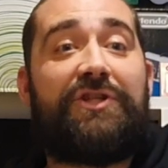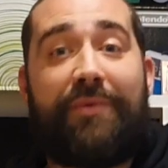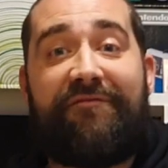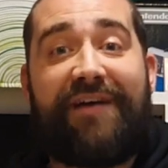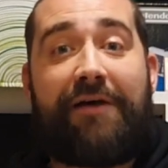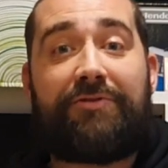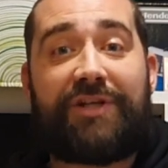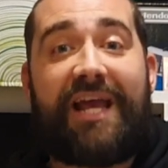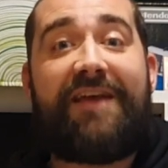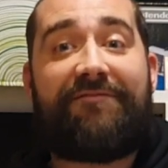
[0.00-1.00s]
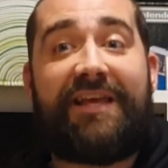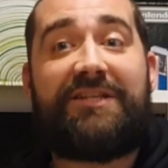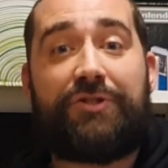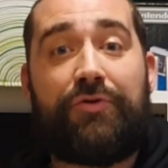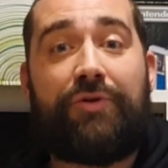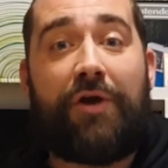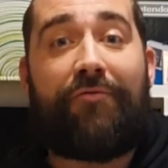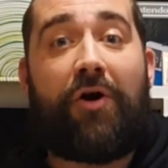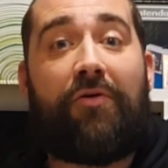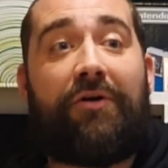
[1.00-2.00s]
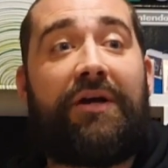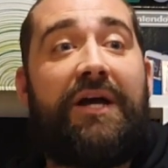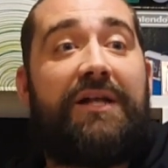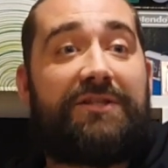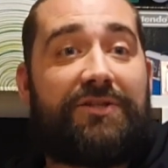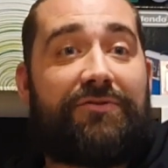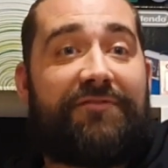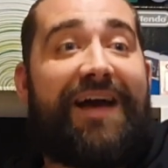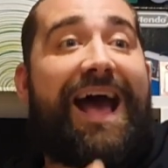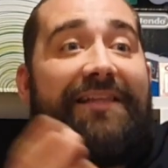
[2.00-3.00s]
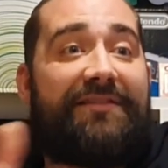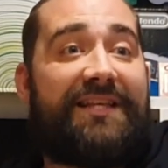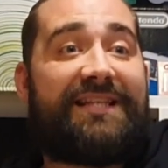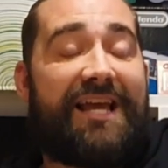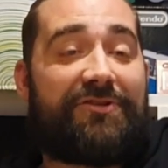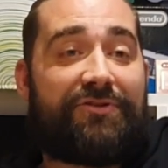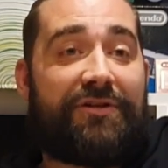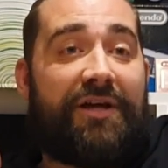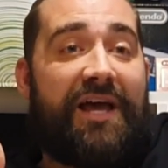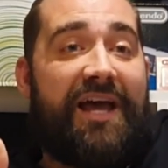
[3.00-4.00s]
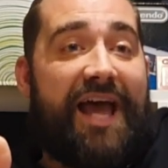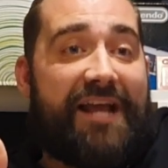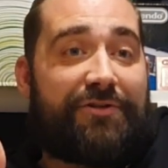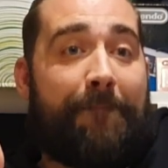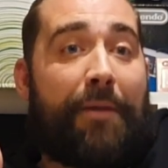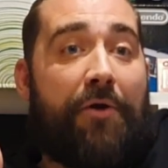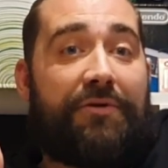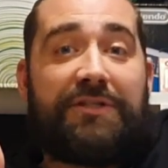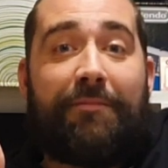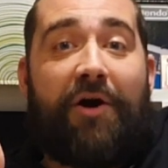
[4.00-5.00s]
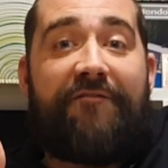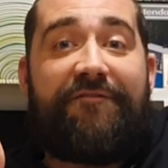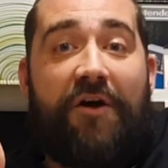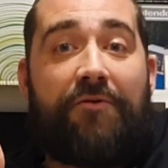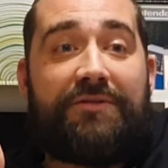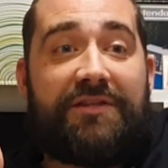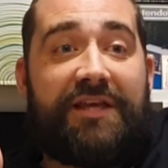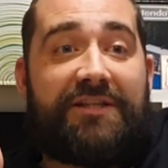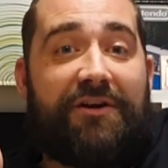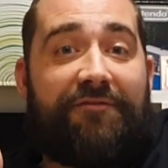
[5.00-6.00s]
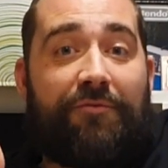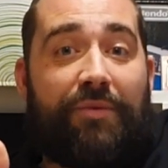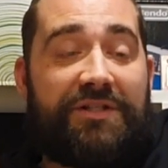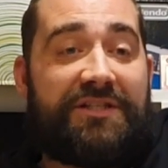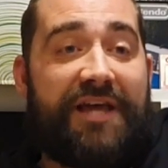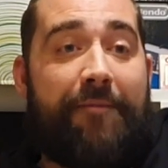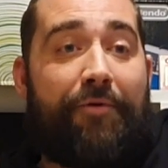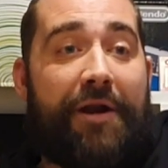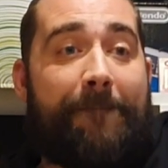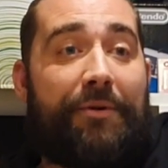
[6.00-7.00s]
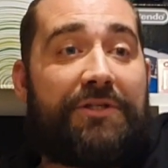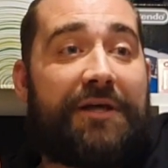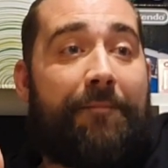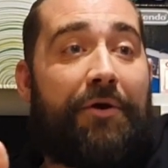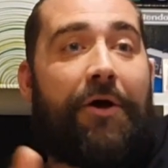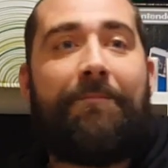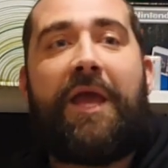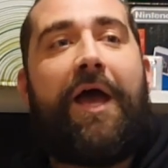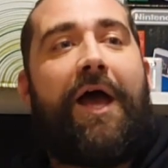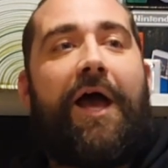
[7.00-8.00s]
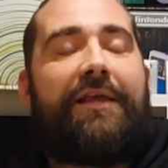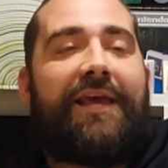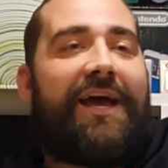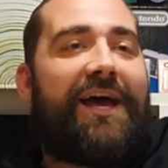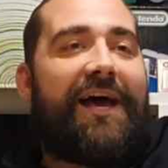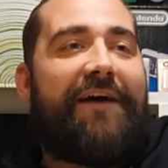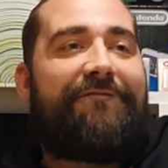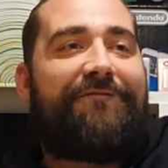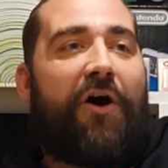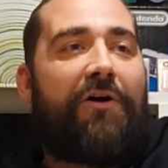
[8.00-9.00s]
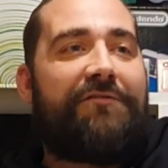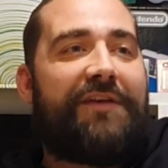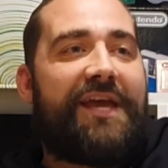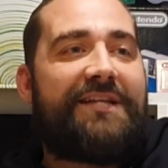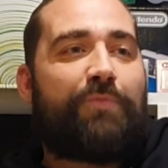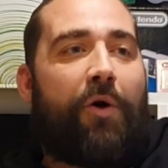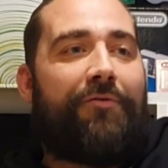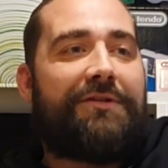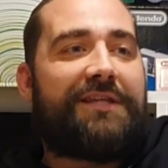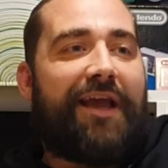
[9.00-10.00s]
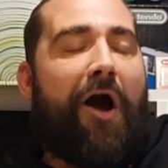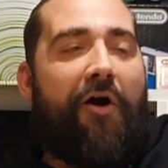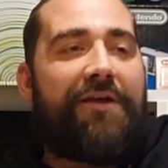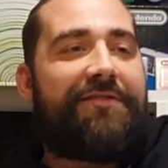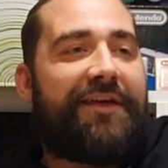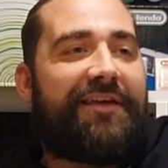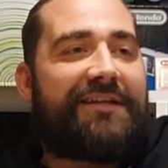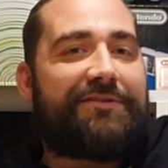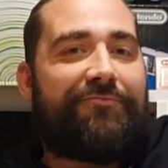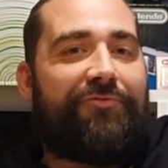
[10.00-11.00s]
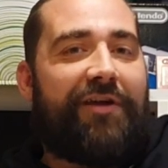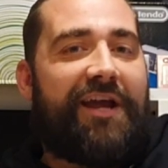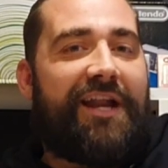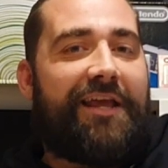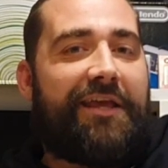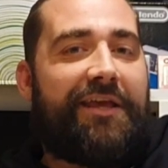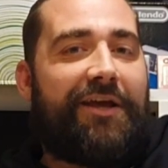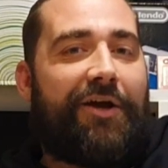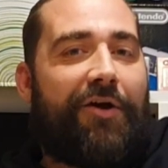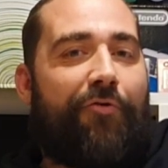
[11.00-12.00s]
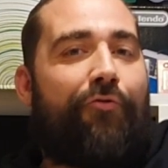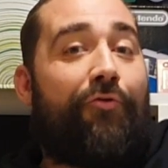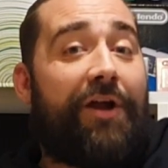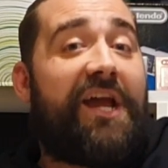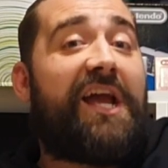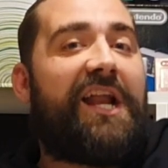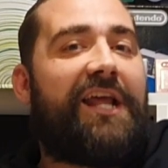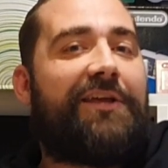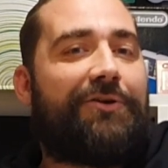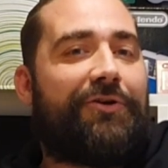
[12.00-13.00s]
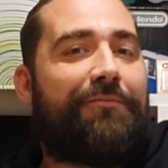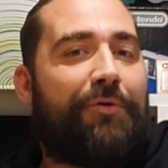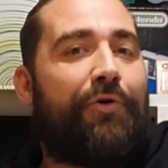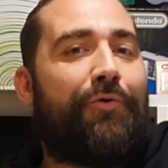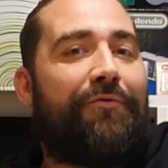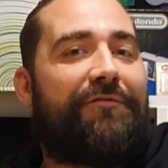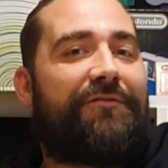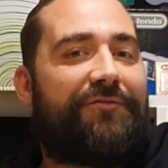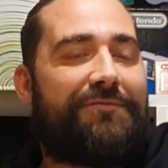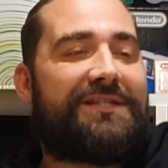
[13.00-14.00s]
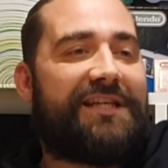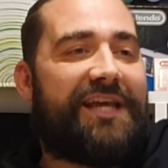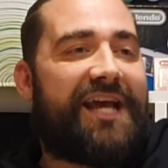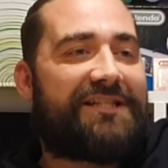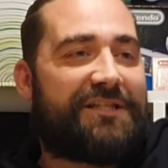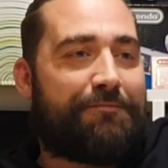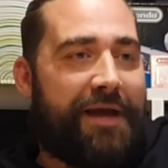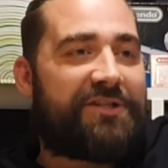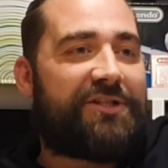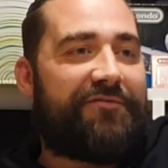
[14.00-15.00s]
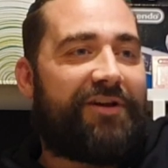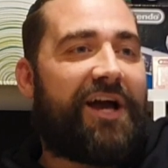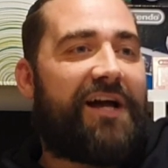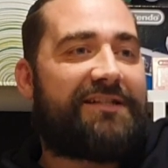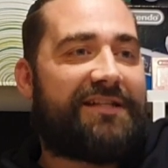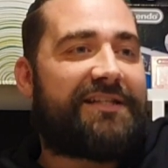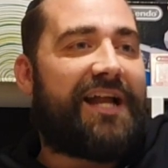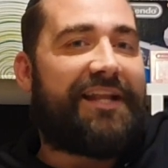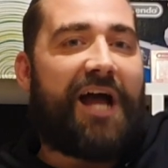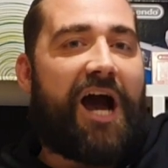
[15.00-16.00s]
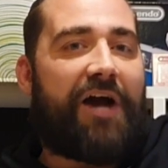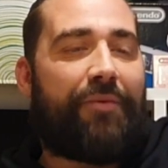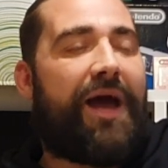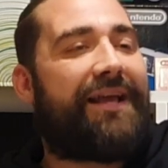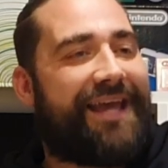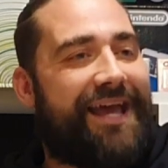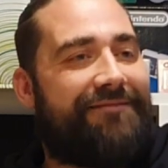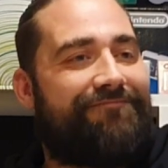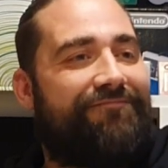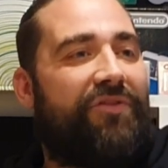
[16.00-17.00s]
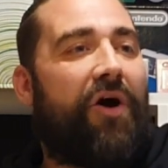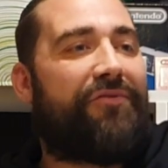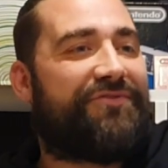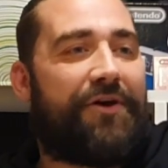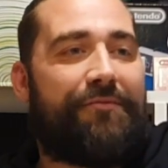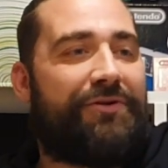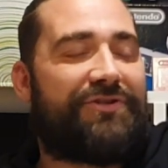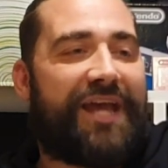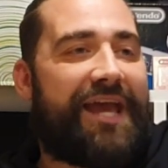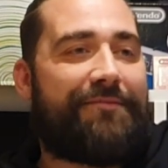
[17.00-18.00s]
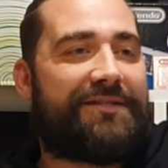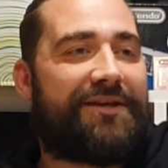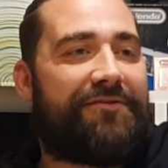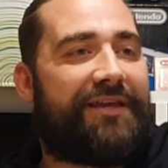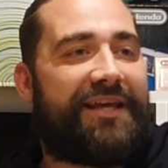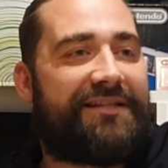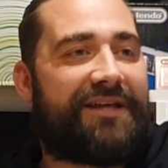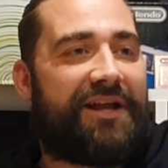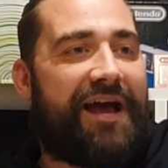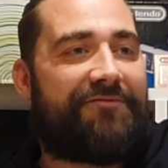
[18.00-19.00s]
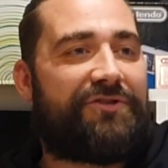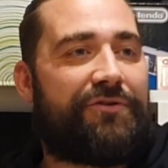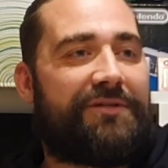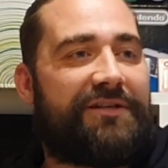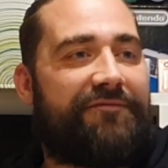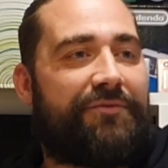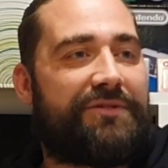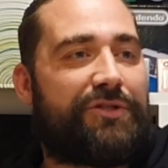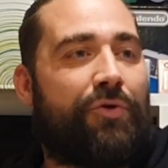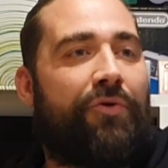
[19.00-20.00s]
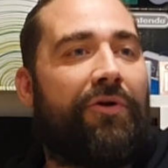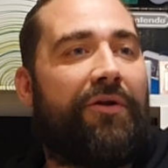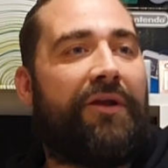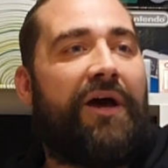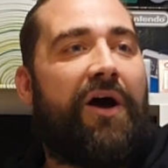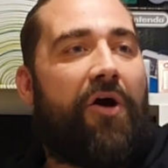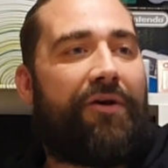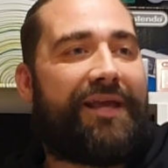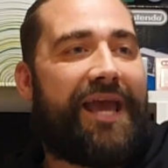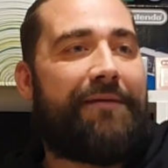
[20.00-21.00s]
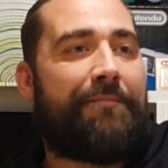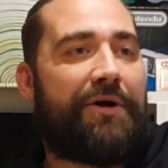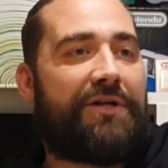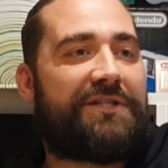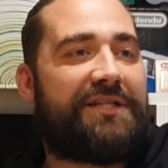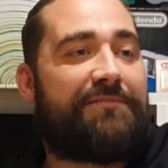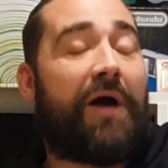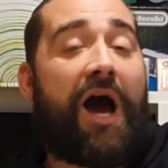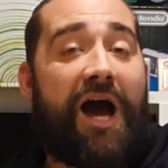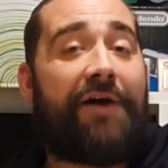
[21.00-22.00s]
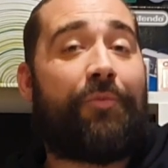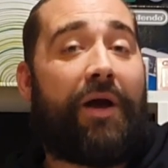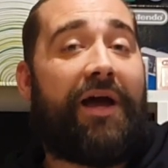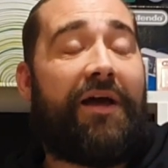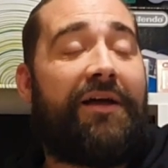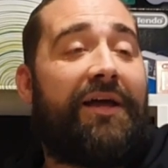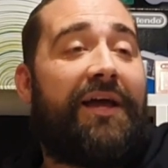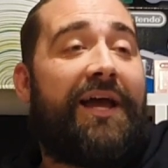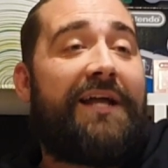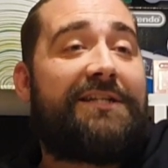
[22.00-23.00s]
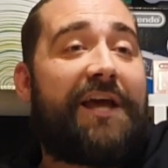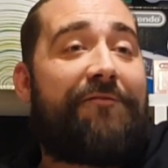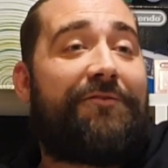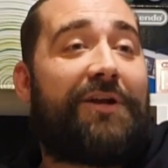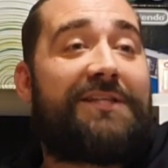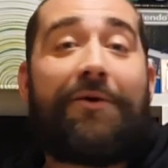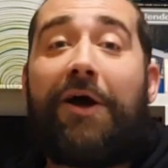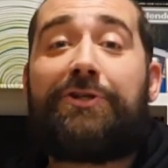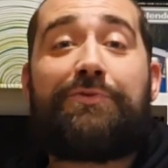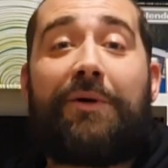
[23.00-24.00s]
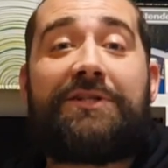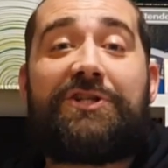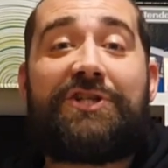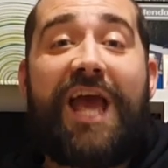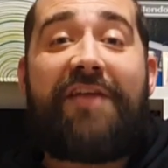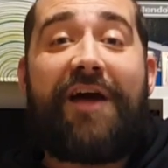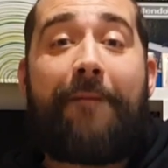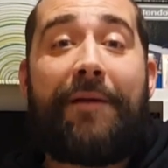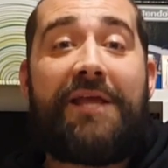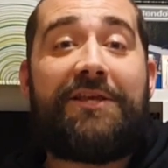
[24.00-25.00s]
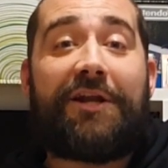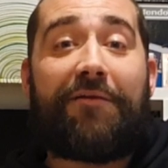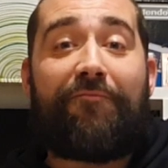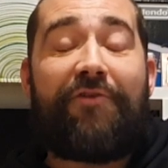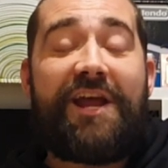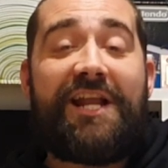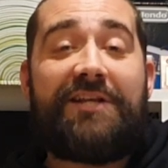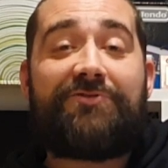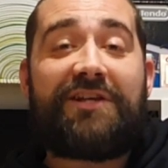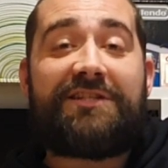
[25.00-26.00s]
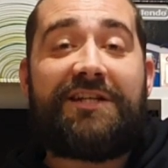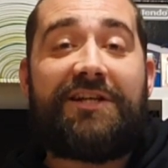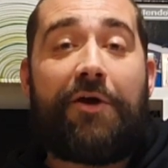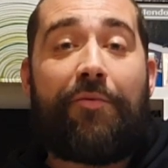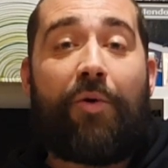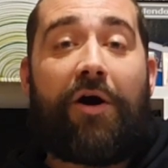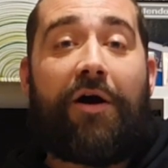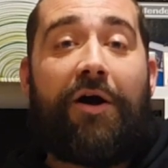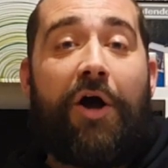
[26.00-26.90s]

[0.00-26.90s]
you in voucher if things do go wrong, to sort of add this extra bonus to buying phones and things off them, which is their bread and butter. But yeah, 5 years warranty. I think that's a really, really good move from Cex, especially in regards to selling hardware. Again, not so much games. I don't think it's going to have too much influence at all on game purchases, but hardware, definitely. So I just wanted to share that opinion. I'm really interested in knowing what